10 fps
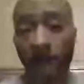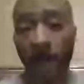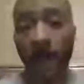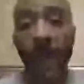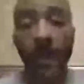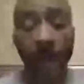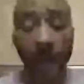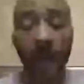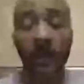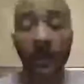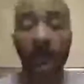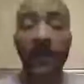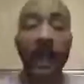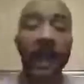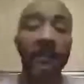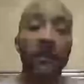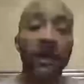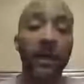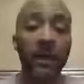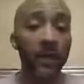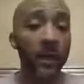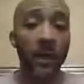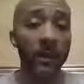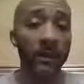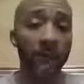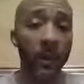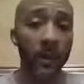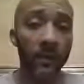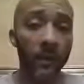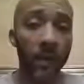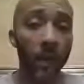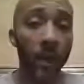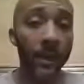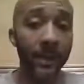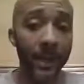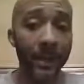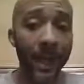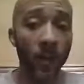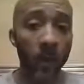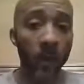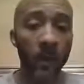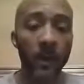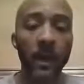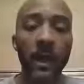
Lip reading: And I believe that happened because she wasn't focused on what did not work.